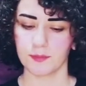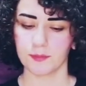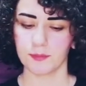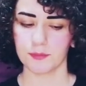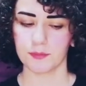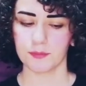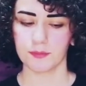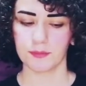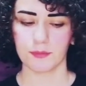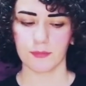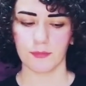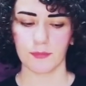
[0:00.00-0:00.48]

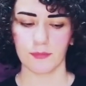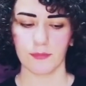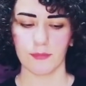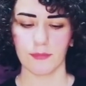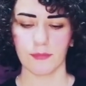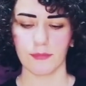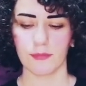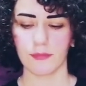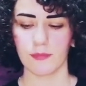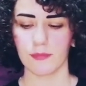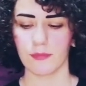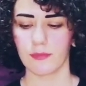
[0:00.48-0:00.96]

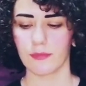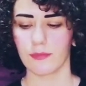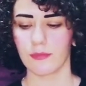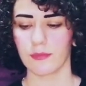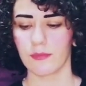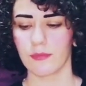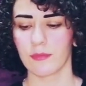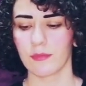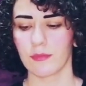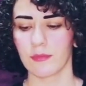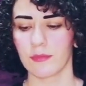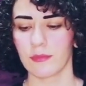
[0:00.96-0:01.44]

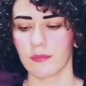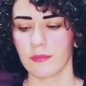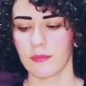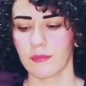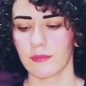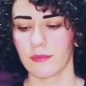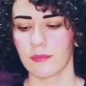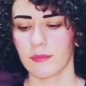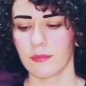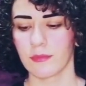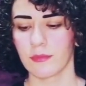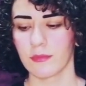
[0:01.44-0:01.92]

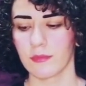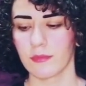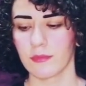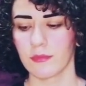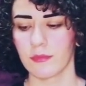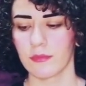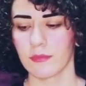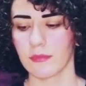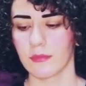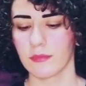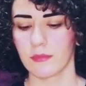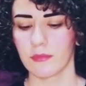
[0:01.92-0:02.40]

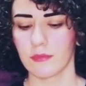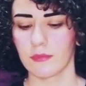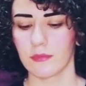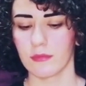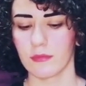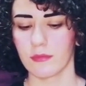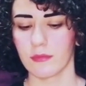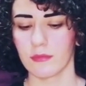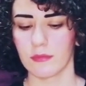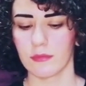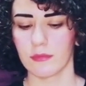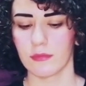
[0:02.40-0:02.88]

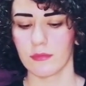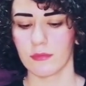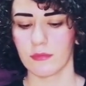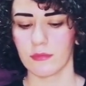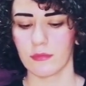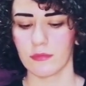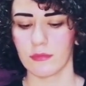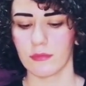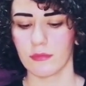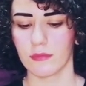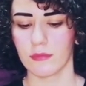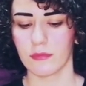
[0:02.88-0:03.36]

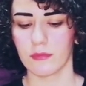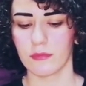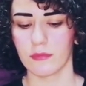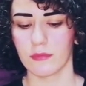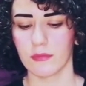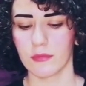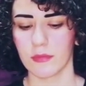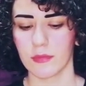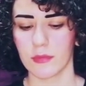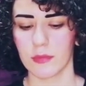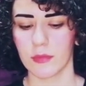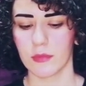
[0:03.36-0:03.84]

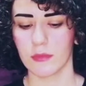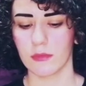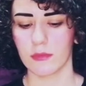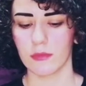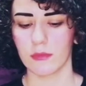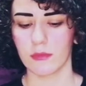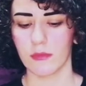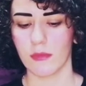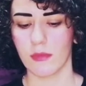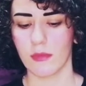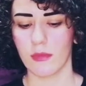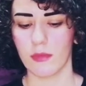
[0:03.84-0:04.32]

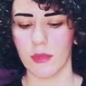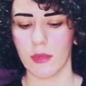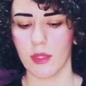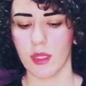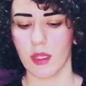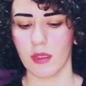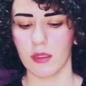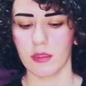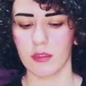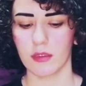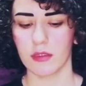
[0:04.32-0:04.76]
(no one is talking)